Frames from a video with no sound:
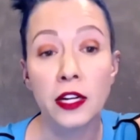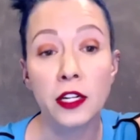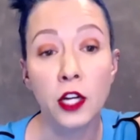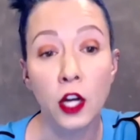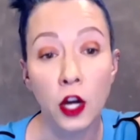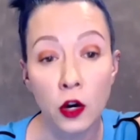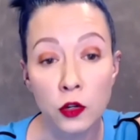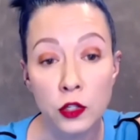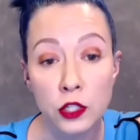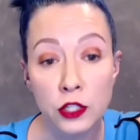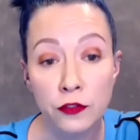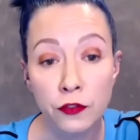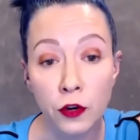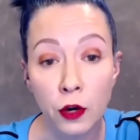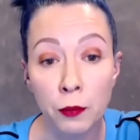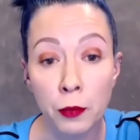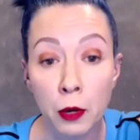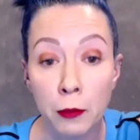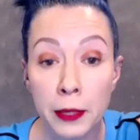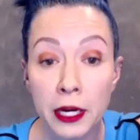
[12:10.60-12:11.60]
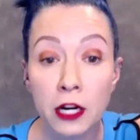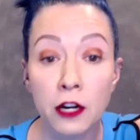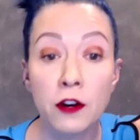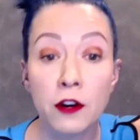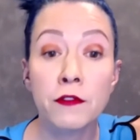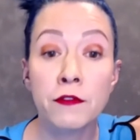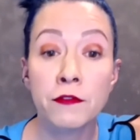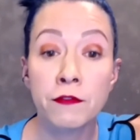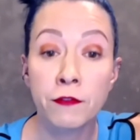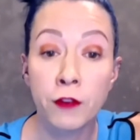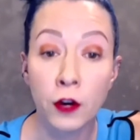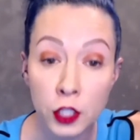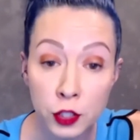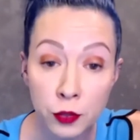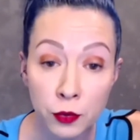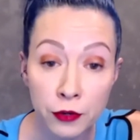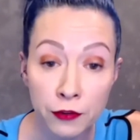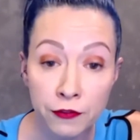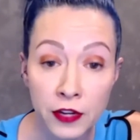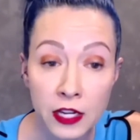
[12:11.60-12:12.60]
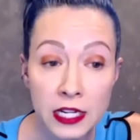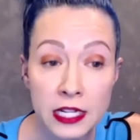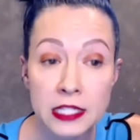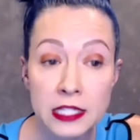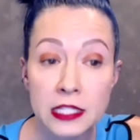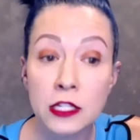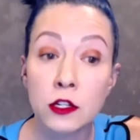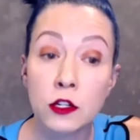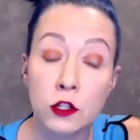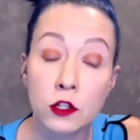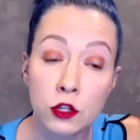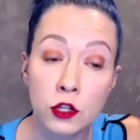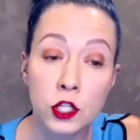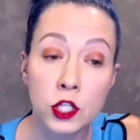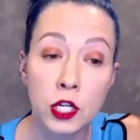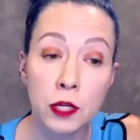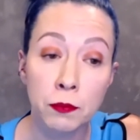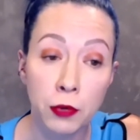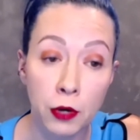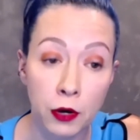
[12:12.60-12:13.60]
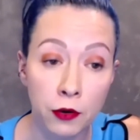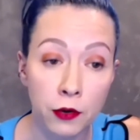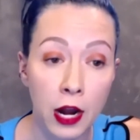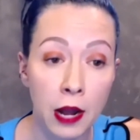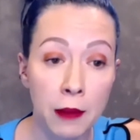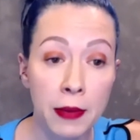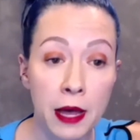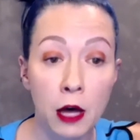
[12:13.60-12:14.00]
coach for a premier virtual fitness and nutrition program,